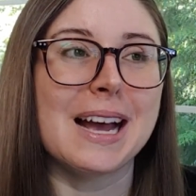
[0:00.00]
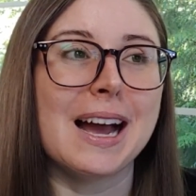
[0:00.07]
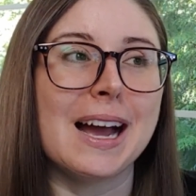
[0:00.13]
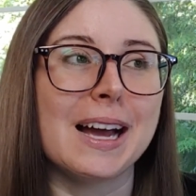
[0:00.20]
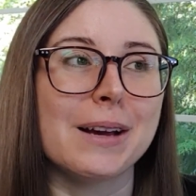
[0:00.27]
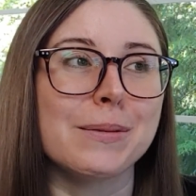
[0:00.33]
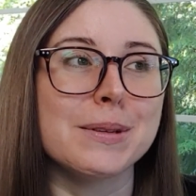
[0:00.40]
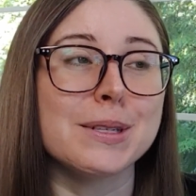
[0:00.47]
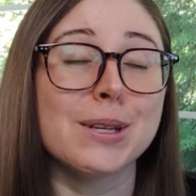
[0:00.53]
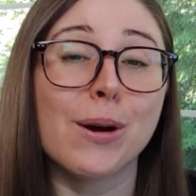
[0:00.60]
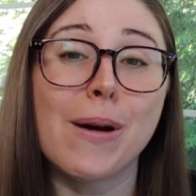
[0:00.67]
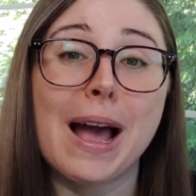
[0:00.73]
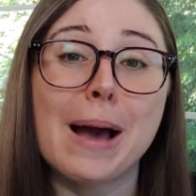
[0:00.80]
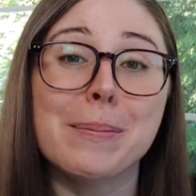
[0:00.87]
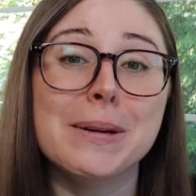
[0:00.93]
I was so
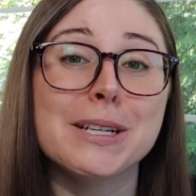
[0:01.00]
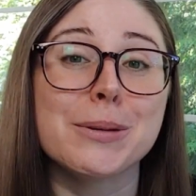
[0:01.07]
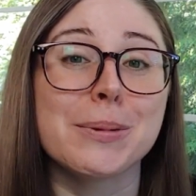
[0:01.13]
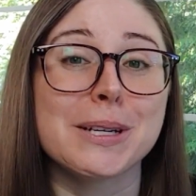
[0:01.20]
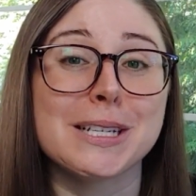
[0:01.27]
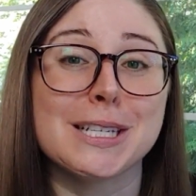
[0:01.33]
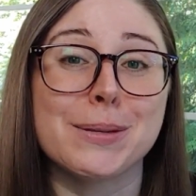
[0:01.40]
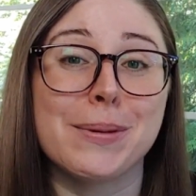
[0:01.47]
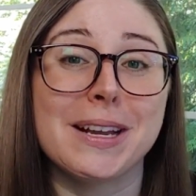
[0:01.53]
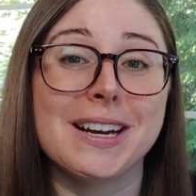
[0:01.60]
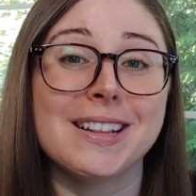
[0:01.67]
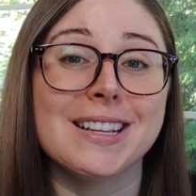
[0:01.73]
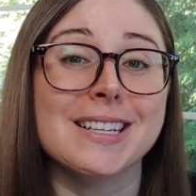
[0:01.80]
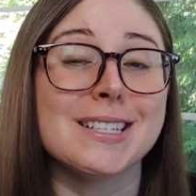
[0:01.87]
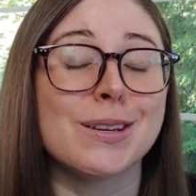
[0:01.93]
happy to participate
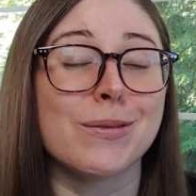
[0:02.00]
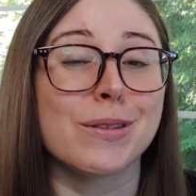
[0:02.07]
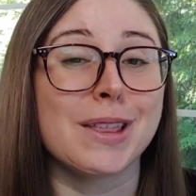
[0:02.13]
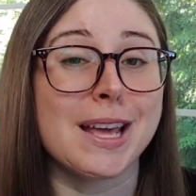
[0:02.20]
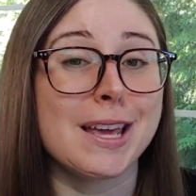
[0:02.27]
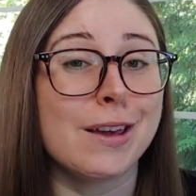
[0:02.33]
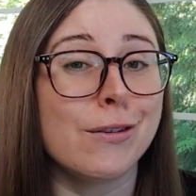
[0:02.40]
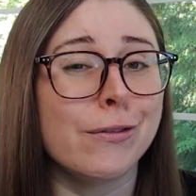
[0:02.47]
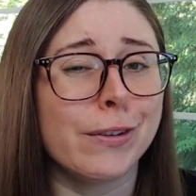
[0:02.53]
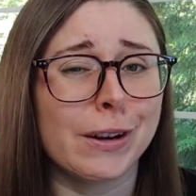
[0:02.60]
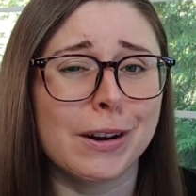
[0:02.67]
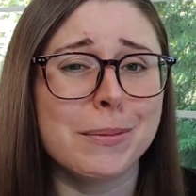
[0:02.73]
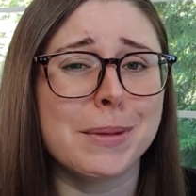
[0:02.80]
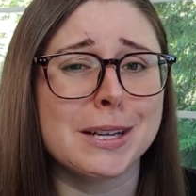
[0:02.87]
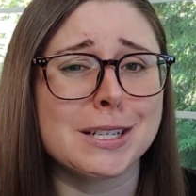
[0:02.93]
in this, so thank you
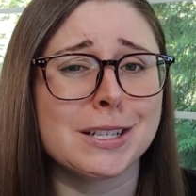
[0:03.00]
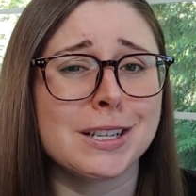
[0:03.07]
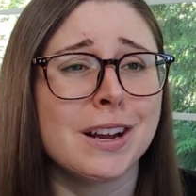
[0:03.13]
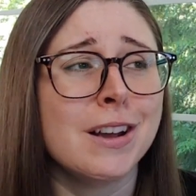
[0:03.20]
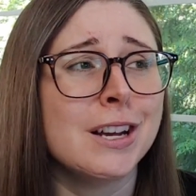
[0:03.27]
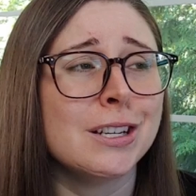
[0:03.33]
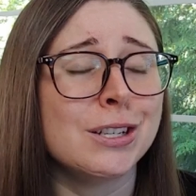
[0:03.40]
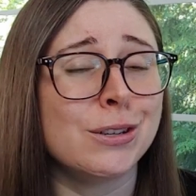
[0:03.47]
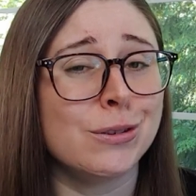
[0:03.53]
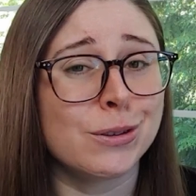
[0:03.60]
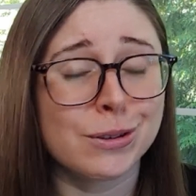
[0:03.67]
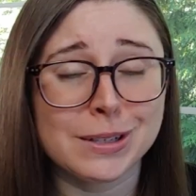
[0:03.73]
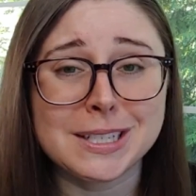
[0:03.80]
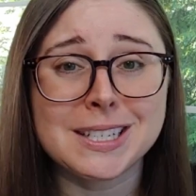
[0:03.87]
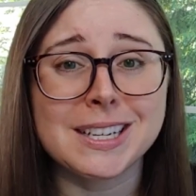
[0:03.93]
very much to
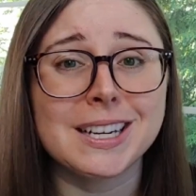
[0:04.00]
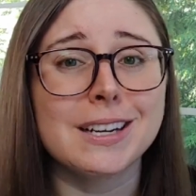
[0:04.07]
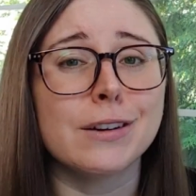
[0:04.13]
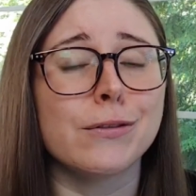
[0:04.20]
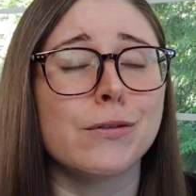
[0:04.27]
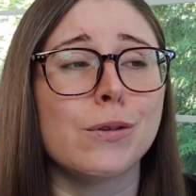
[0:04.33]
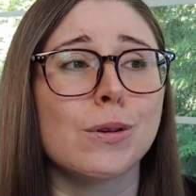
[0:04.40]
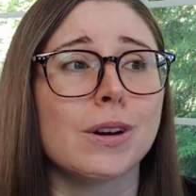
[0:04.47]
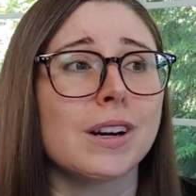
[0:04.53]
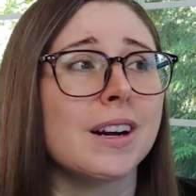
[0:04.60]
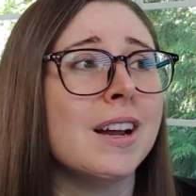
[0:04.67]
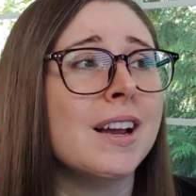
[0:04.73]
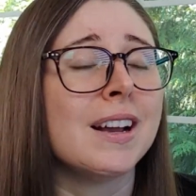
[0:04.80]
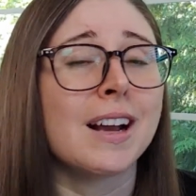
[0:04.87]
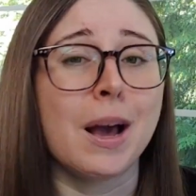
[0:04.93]
Kristen for
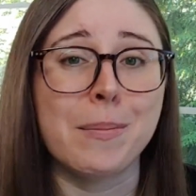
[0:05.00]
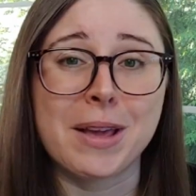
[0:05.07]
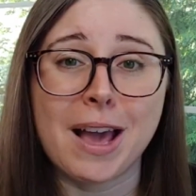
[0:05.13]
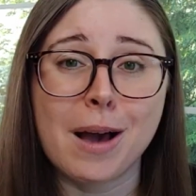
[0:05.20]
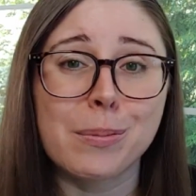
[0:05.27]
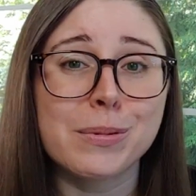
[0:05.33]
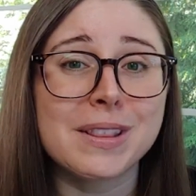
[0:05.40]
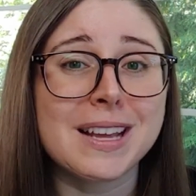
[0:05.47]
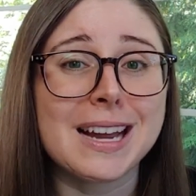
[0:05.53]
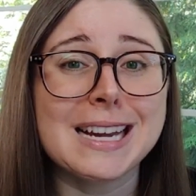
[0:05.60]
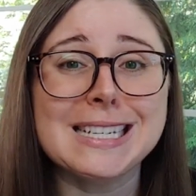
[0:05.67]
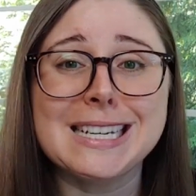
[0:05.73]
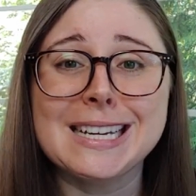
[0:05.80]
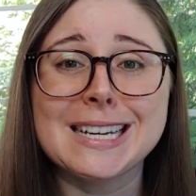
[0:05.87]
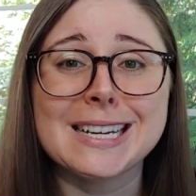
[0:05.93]
coming up with the
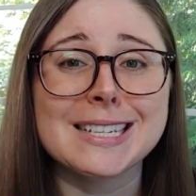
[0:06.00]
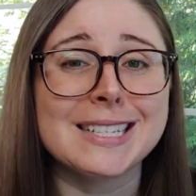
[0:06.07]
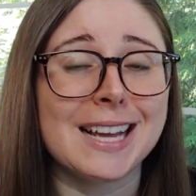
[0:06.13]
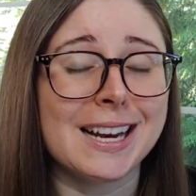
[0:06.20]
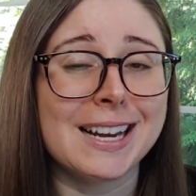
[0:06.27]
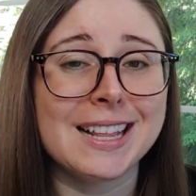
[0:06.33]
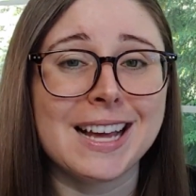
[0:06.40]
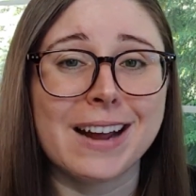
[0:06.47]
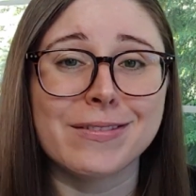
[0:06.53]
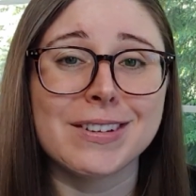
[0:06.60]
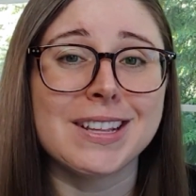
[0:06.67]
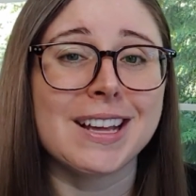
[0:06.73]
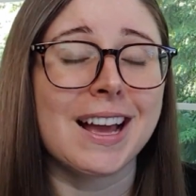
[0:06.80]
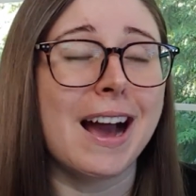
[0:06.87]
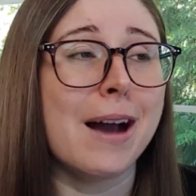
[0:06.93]
idea, setting
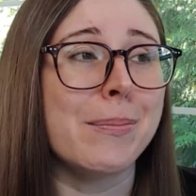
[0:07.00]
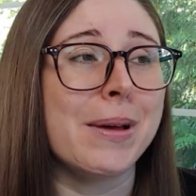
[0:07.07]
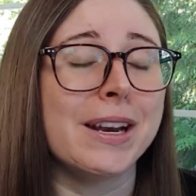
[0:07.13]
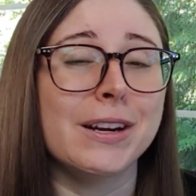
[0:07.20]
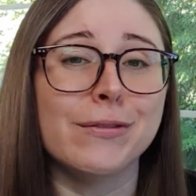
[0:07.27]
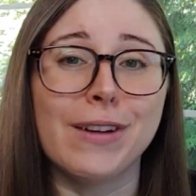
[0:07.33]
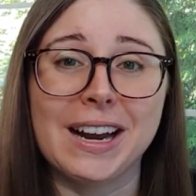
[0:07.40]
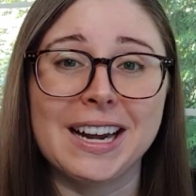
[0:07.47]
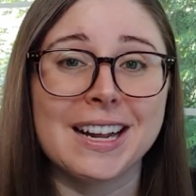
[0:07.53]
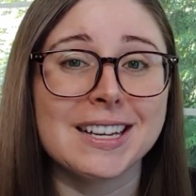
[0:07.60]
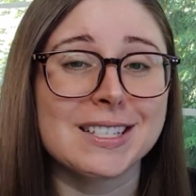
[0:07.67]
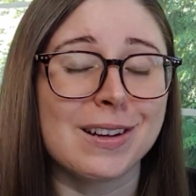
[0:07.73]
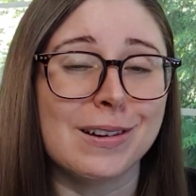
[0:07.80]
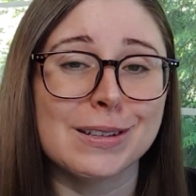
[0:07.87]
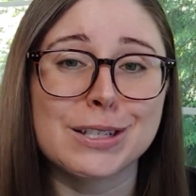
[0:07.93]
everything up, and inviting
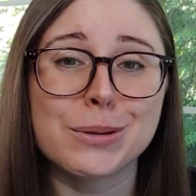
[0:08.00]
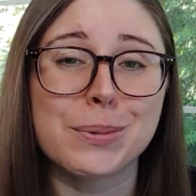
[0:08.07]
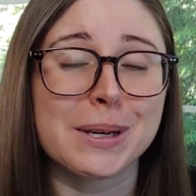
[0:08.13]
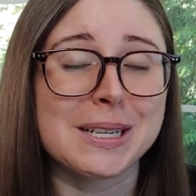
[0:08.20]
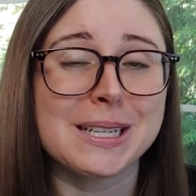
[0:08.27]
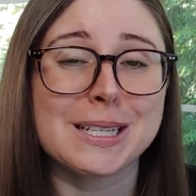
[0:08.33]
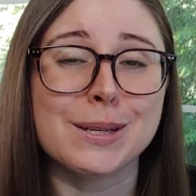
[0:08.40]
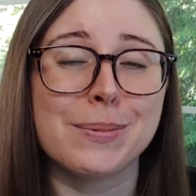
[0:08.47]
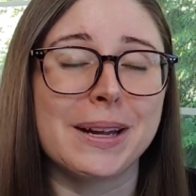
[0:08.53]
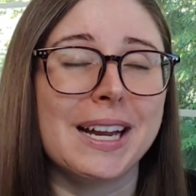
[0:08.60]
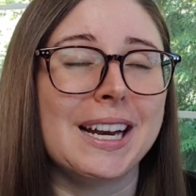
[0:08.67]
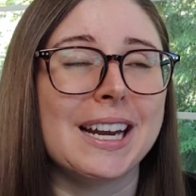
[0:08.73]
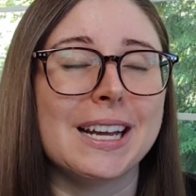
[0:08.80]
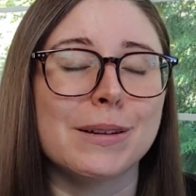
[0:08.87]
us all to participate.